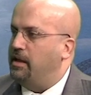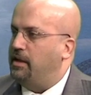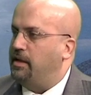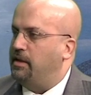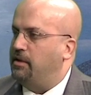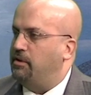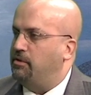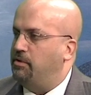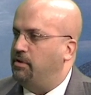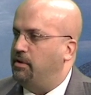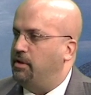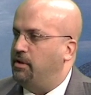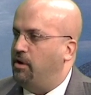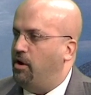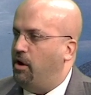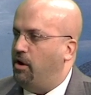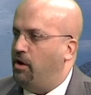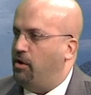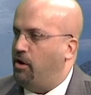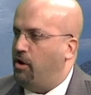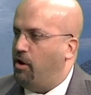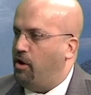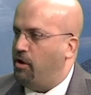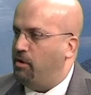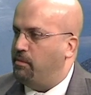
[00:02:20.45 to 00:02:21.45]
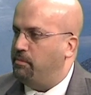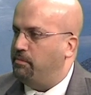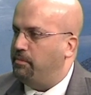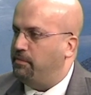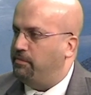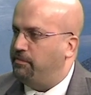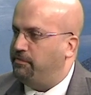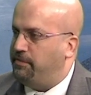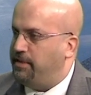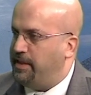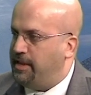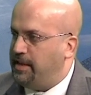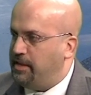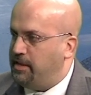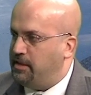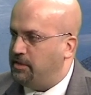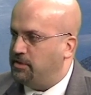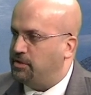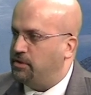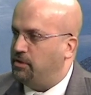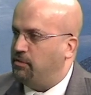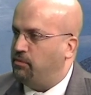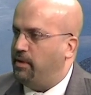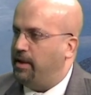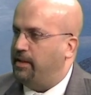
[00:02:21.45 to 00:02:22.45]
including alarm
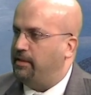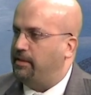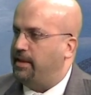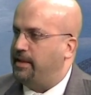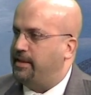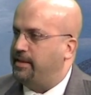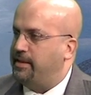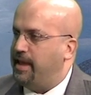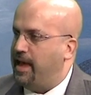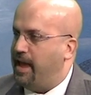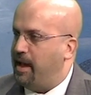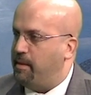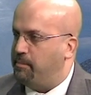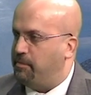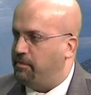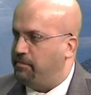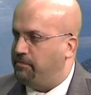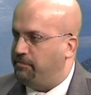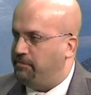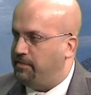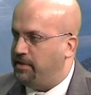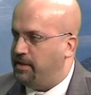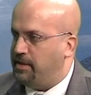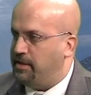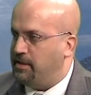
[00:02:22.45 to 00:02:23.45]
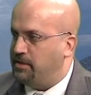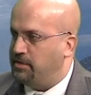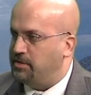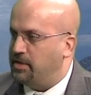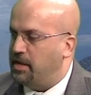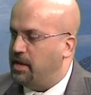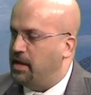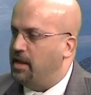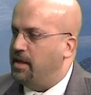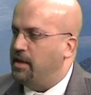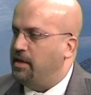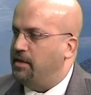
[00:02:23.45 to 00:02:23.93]
fees, red light camera fees,